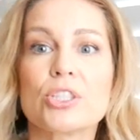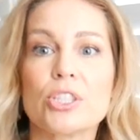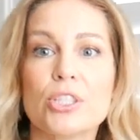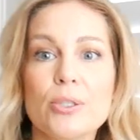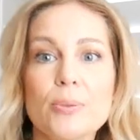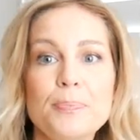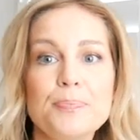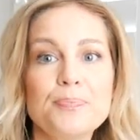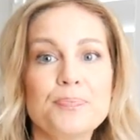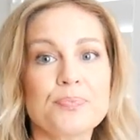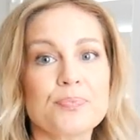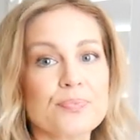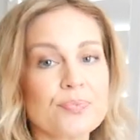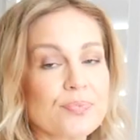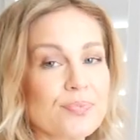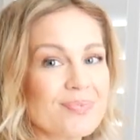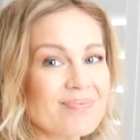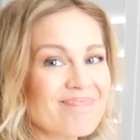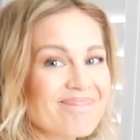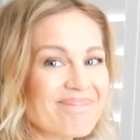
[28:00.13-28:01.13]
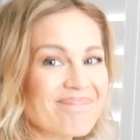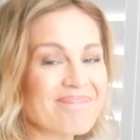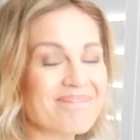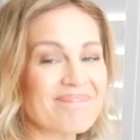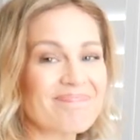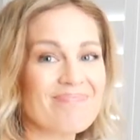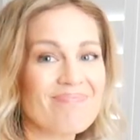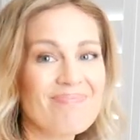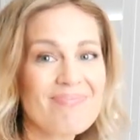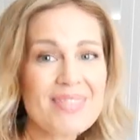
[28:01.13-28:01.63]
too.
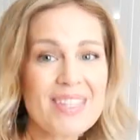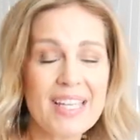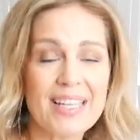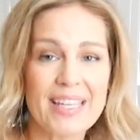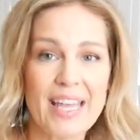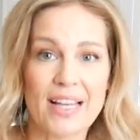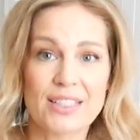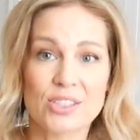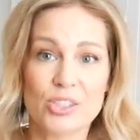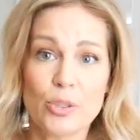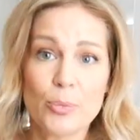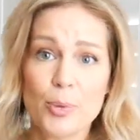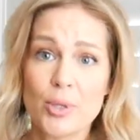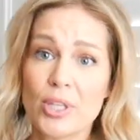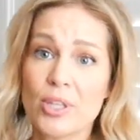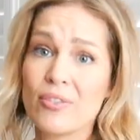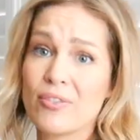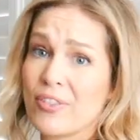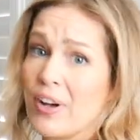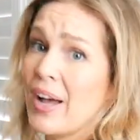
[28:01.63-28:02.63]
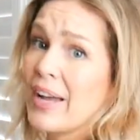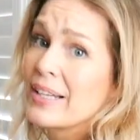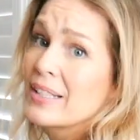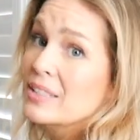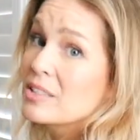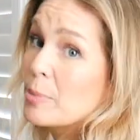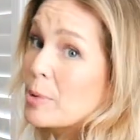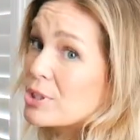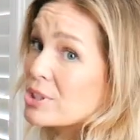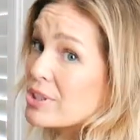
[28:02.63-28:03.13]
Yeah, super cute find,
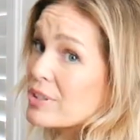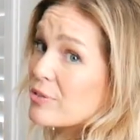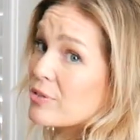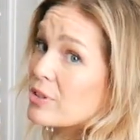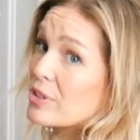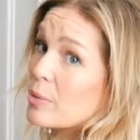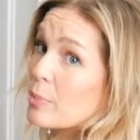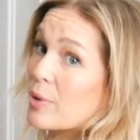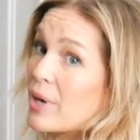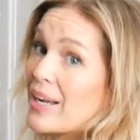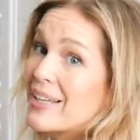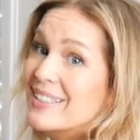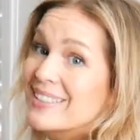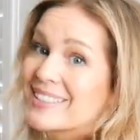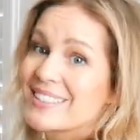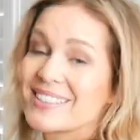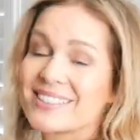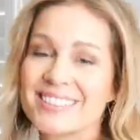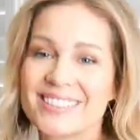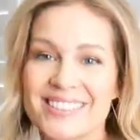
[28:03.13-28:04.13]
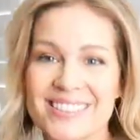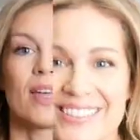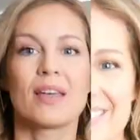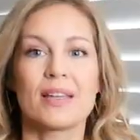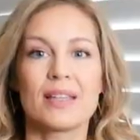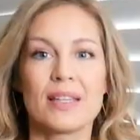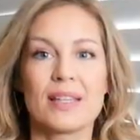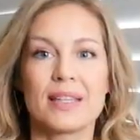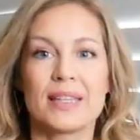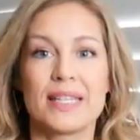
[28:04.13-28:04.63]
especially for the price.
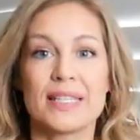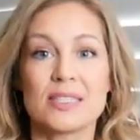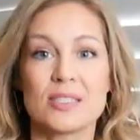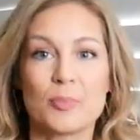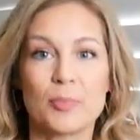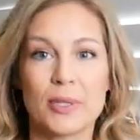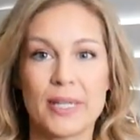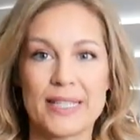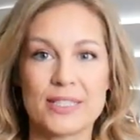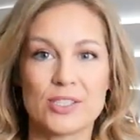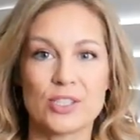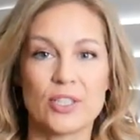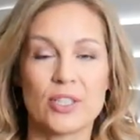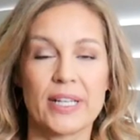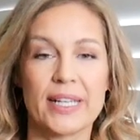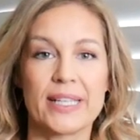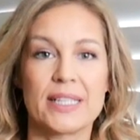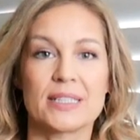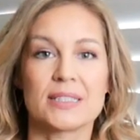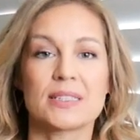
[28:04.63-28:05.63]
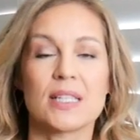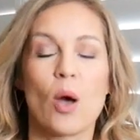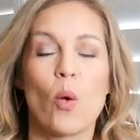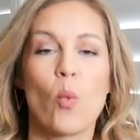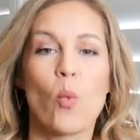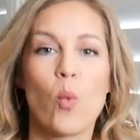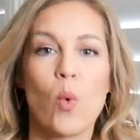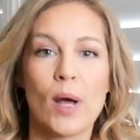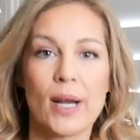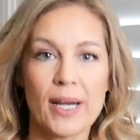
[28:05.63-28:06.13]
This blazer is a
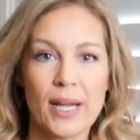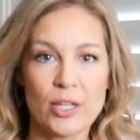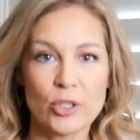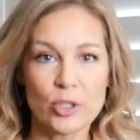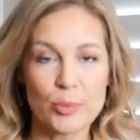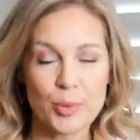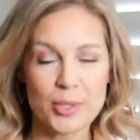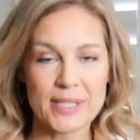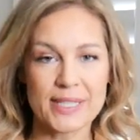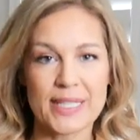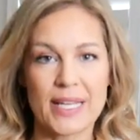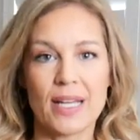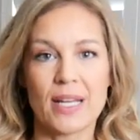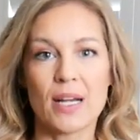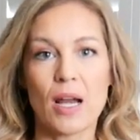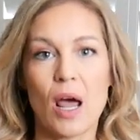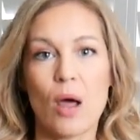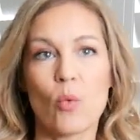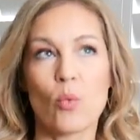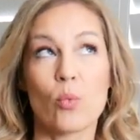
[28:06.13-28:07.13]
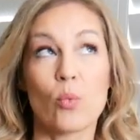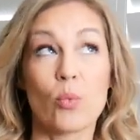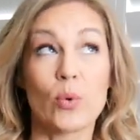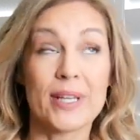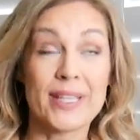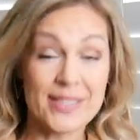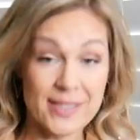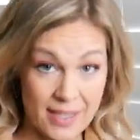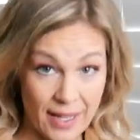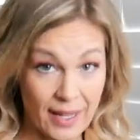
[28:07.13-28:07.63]
100%
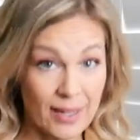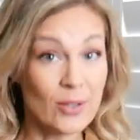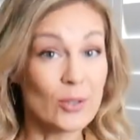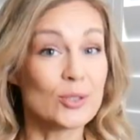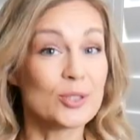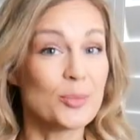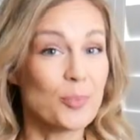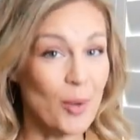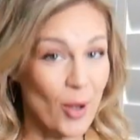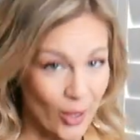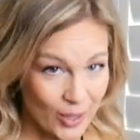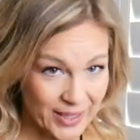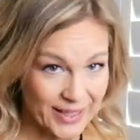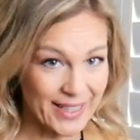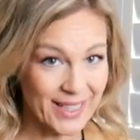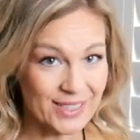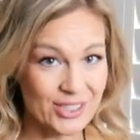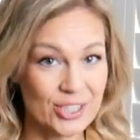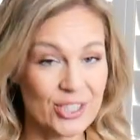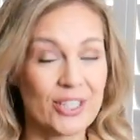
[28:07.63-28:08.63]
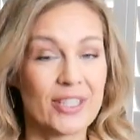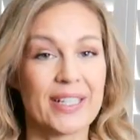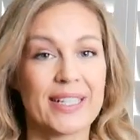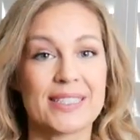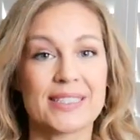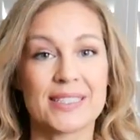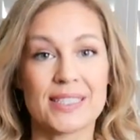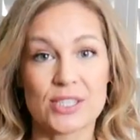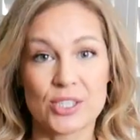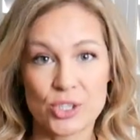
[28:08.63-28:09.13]
recycled polyester.
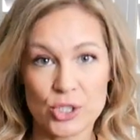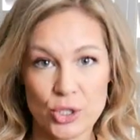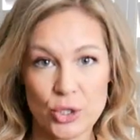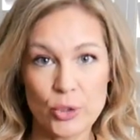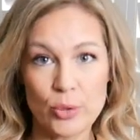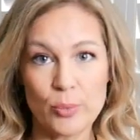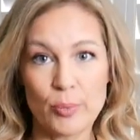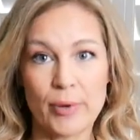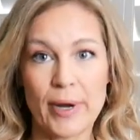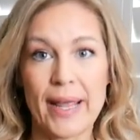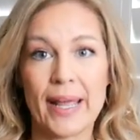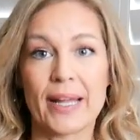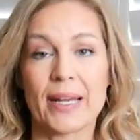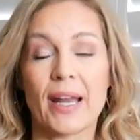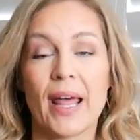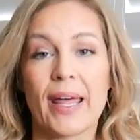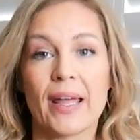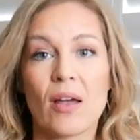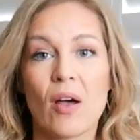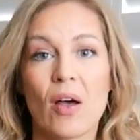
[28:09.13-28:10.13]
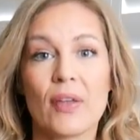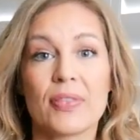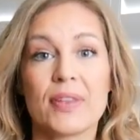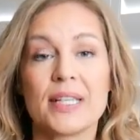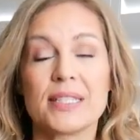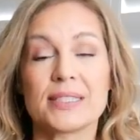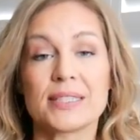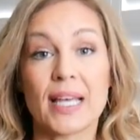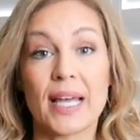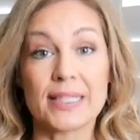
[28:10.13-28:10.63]
It's the Scoop brand. I got
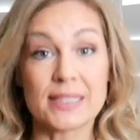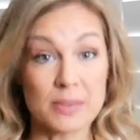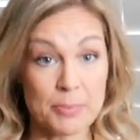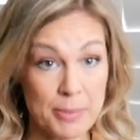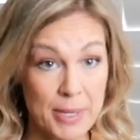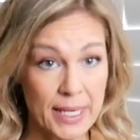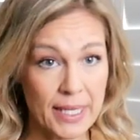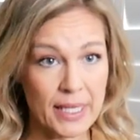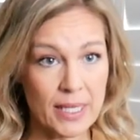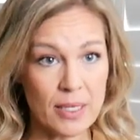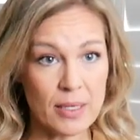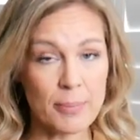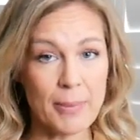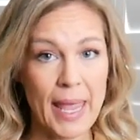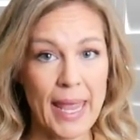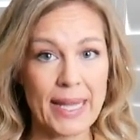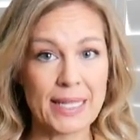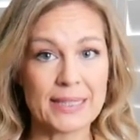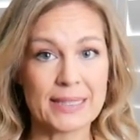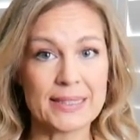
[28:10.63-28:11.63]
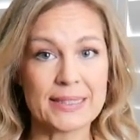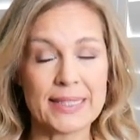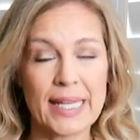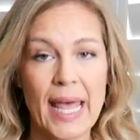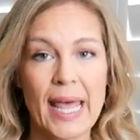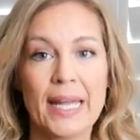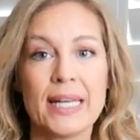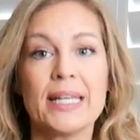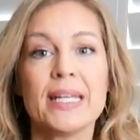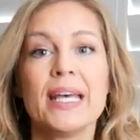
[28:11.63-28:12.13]
the size medium 8 to
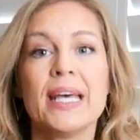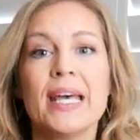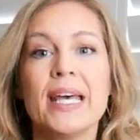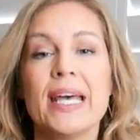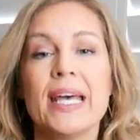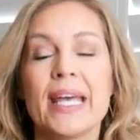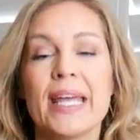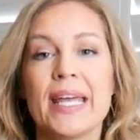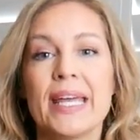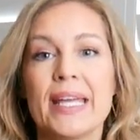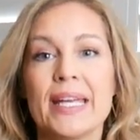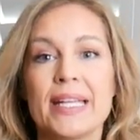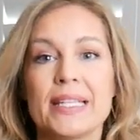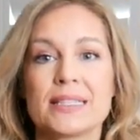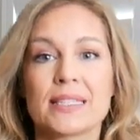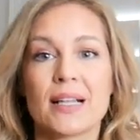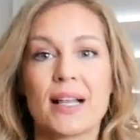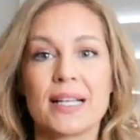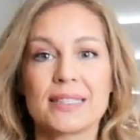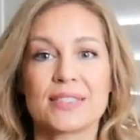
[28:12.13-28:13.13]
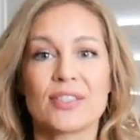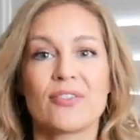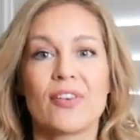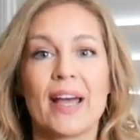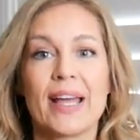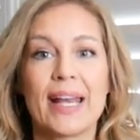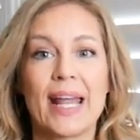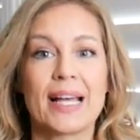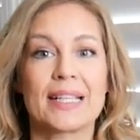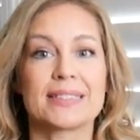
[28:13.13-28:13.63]
10. It is
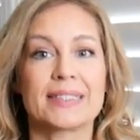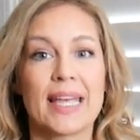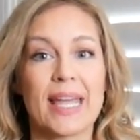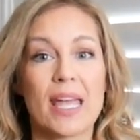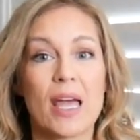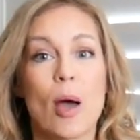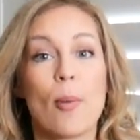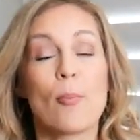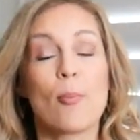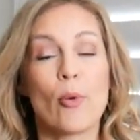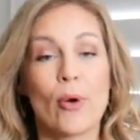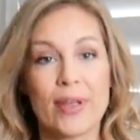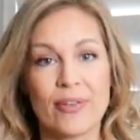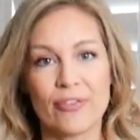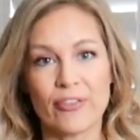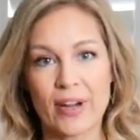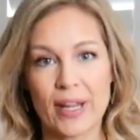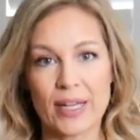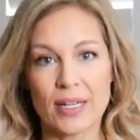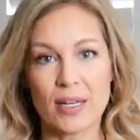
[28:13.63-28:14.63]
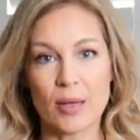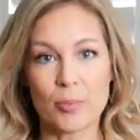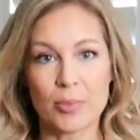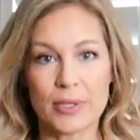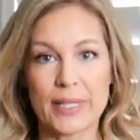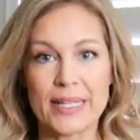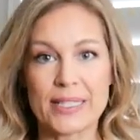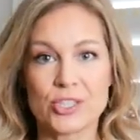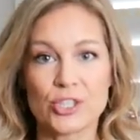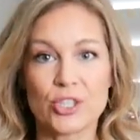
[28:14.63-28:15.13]
classified as a boyfriend
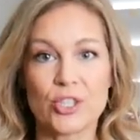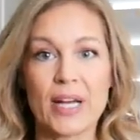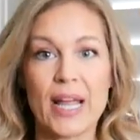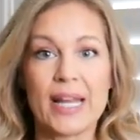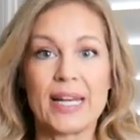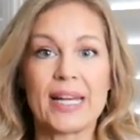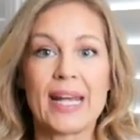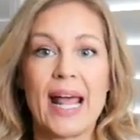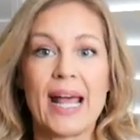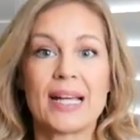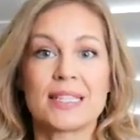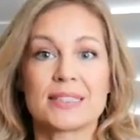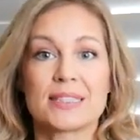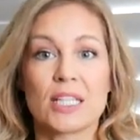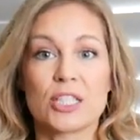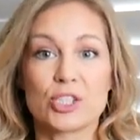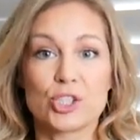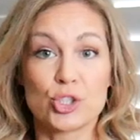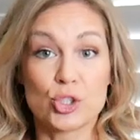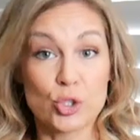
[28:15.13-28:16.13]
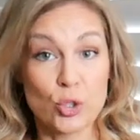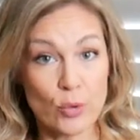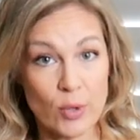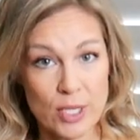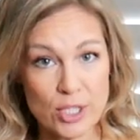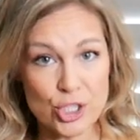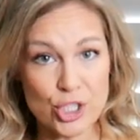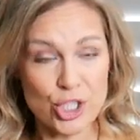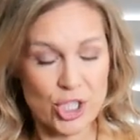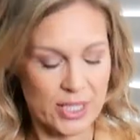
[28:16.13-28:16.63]
blazer and it has
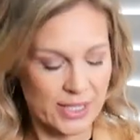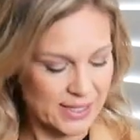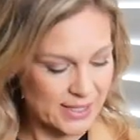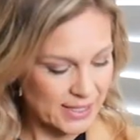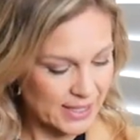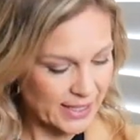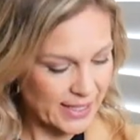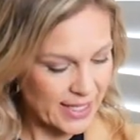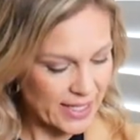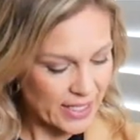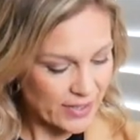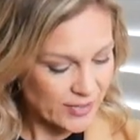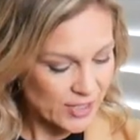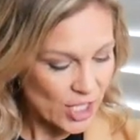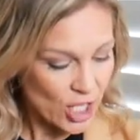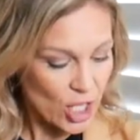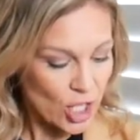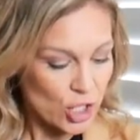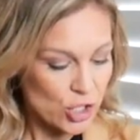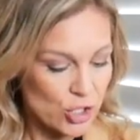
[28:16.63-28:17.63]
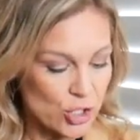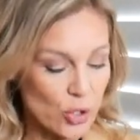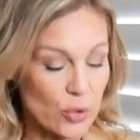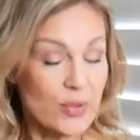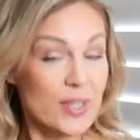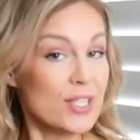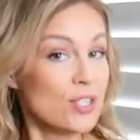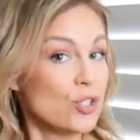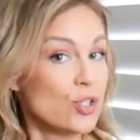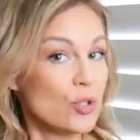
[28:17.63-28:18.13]
scrunch sleeves. So
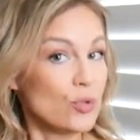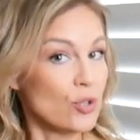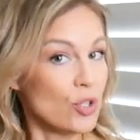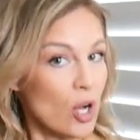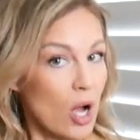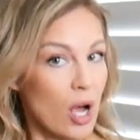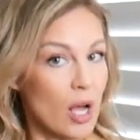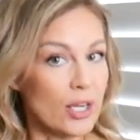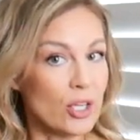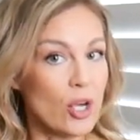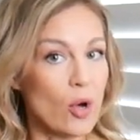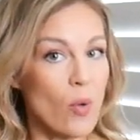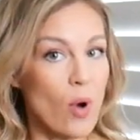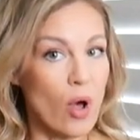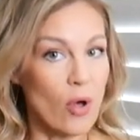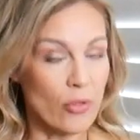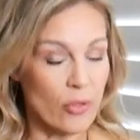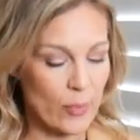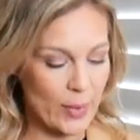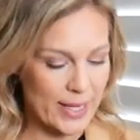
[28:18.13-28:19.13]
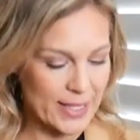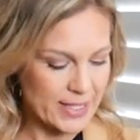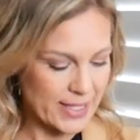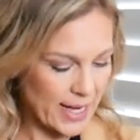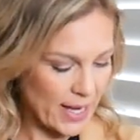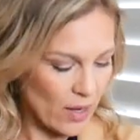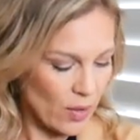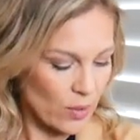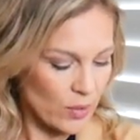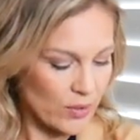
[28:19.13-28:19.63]
these do not go all the way
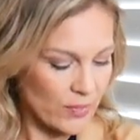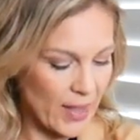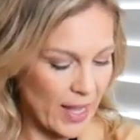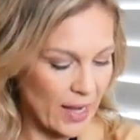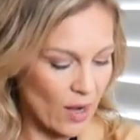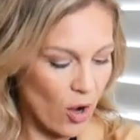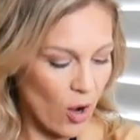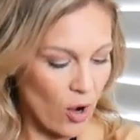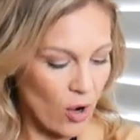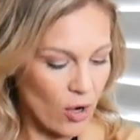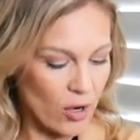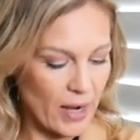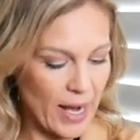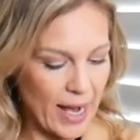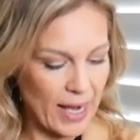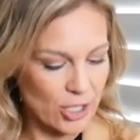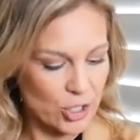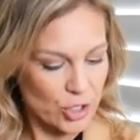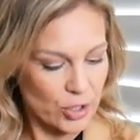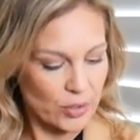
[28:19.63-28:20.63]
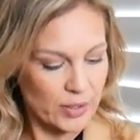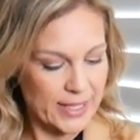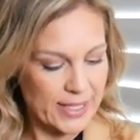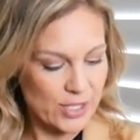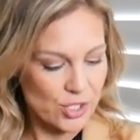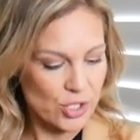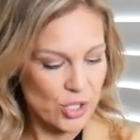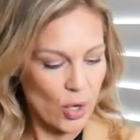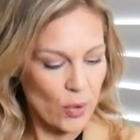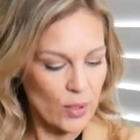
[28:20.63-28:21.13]
down. They are actually
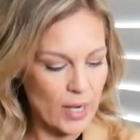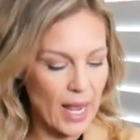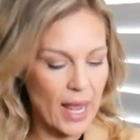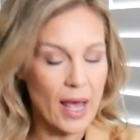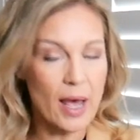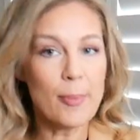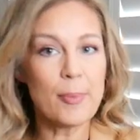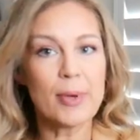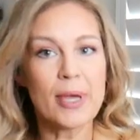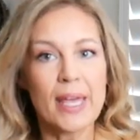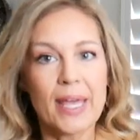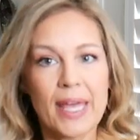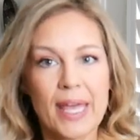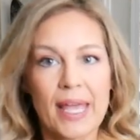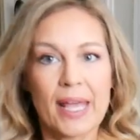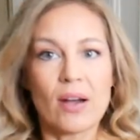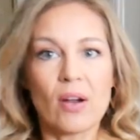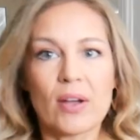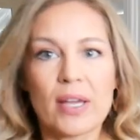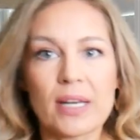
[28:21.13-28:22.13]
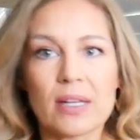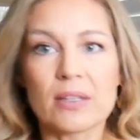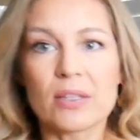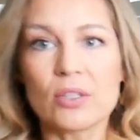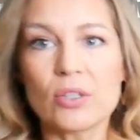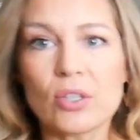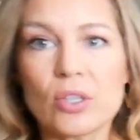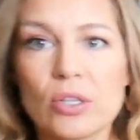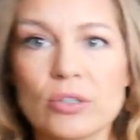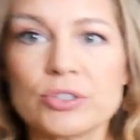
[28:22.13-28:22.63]
sewn up and I'll get a
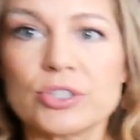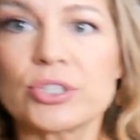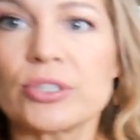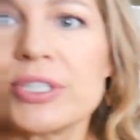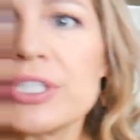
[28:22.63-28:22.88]
little closer